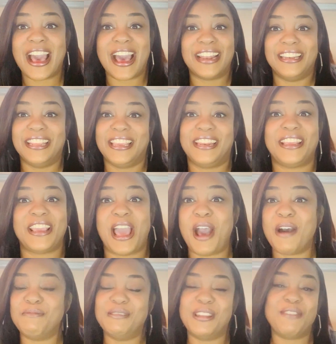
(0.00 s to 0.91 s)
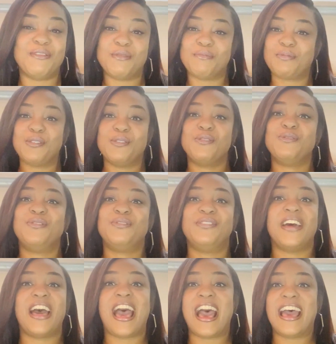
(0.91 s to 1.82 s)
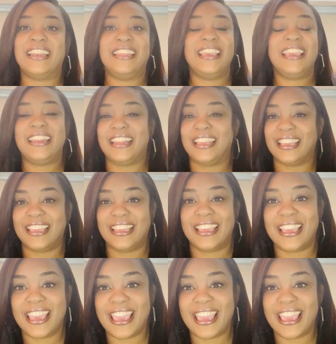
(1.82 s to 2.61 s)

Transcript: I did it. I'm living proof I did it.